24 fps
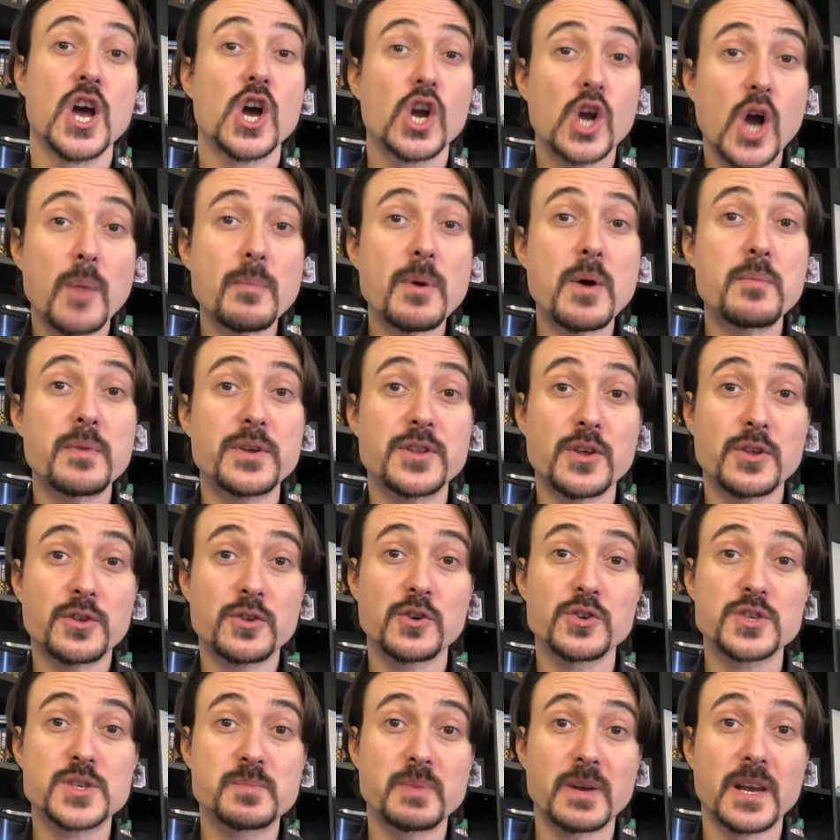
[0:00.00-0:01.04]
Comment with your
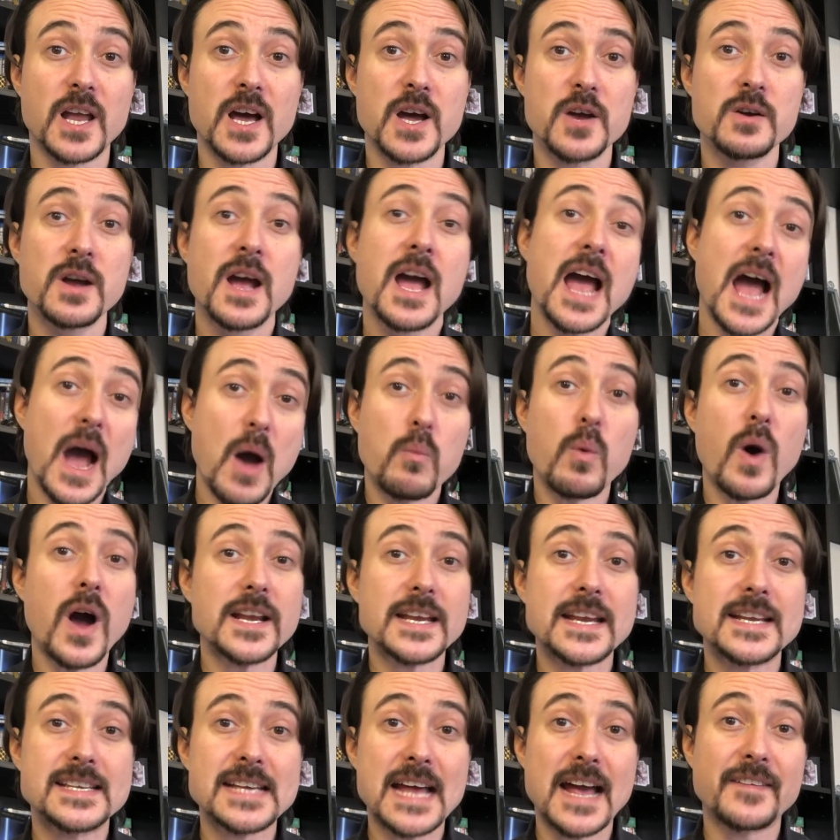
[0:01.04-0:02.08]
thoughts below, and while
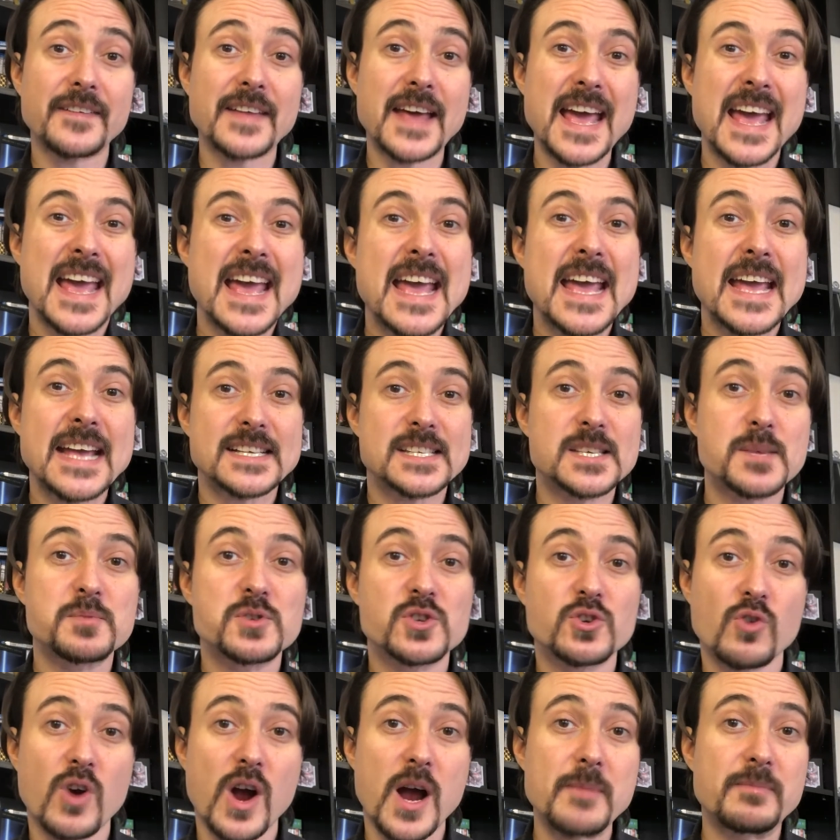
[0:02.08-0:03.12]
you're down there, hit
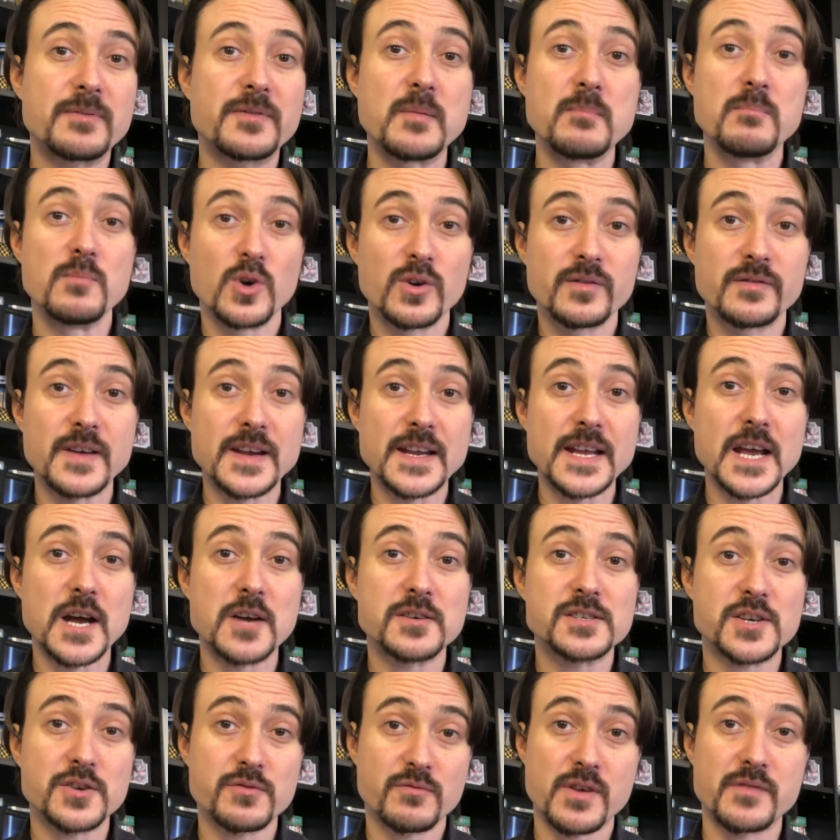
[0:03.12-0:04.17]
subscribe for more
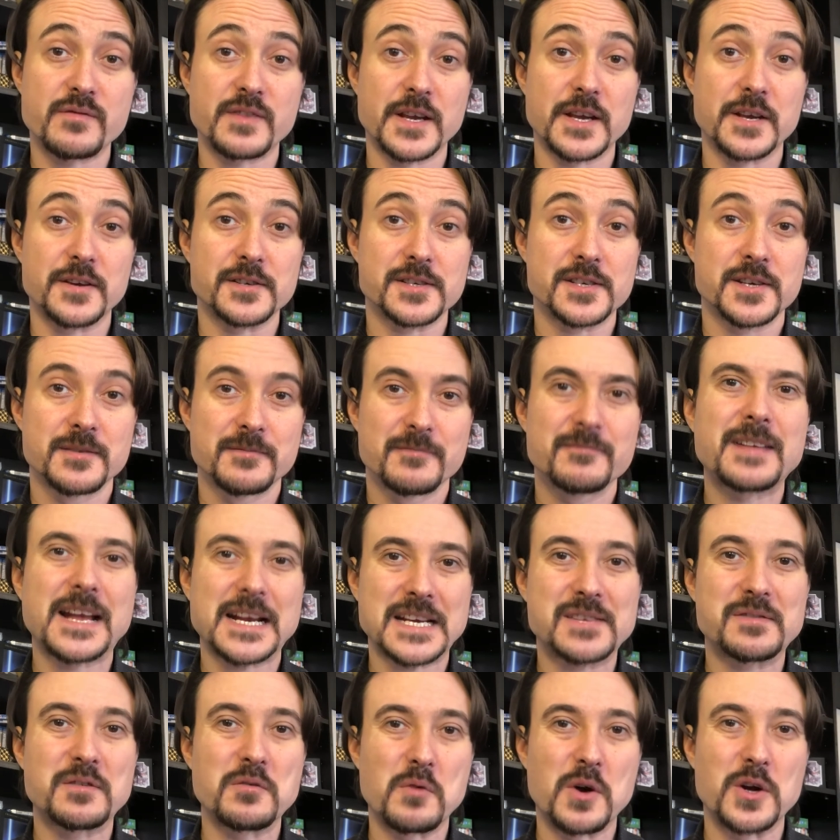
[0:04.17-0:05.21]
videos and reviews.
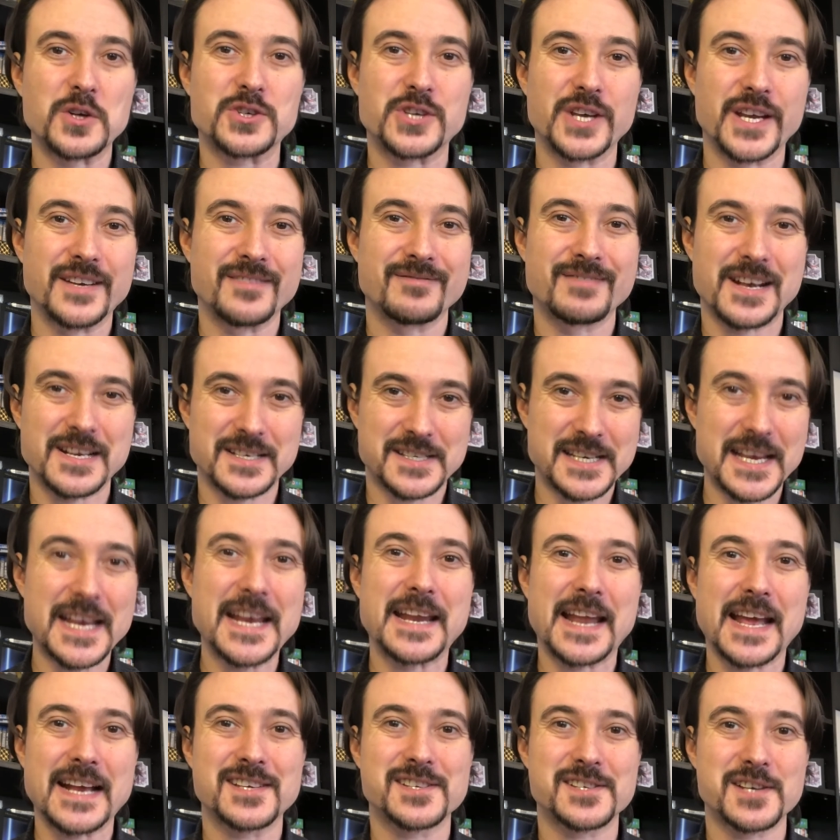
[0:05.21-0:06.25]
Thanks for watching, I'll see you
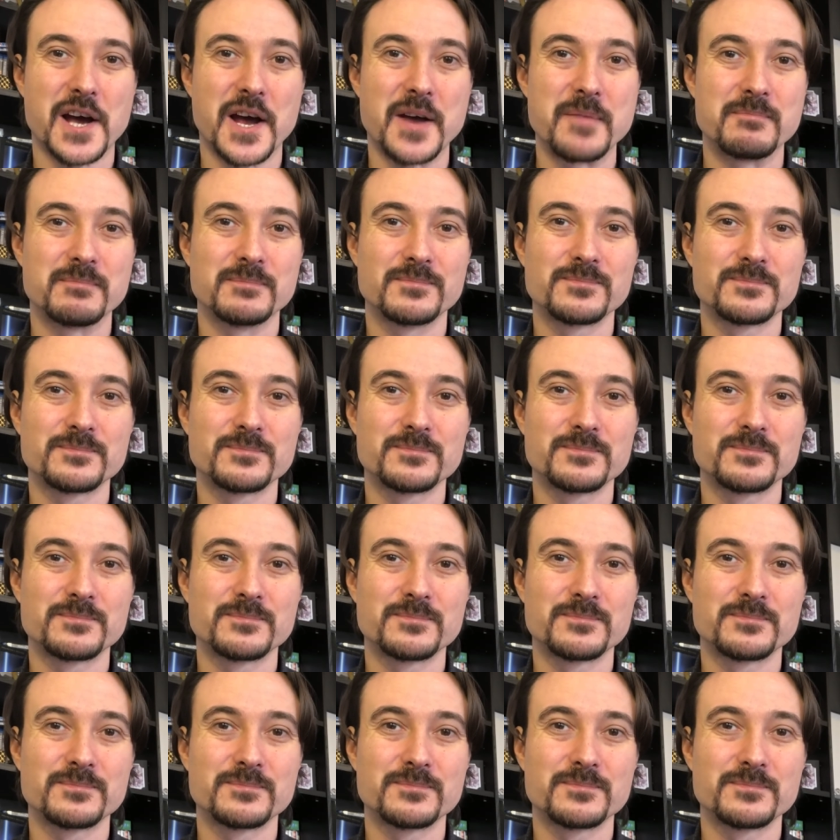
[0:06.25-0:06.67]
next time.